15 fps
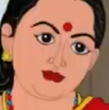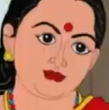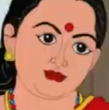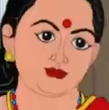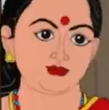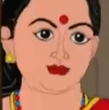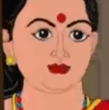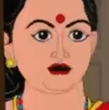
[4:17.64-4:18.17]

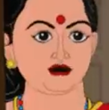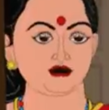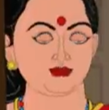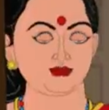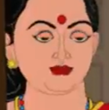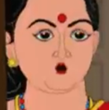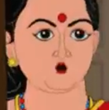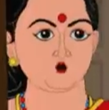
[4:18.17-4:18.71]
turned up yet
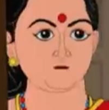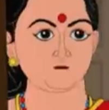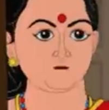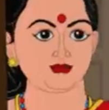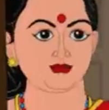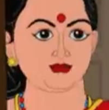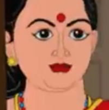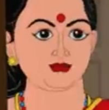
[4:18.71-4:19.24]
today.
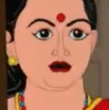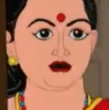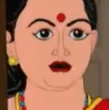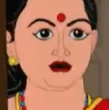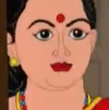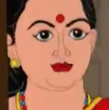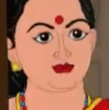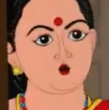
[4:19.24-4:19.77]

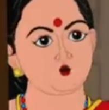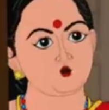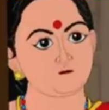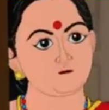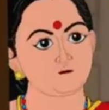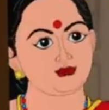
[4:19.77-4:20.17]
Have your coffee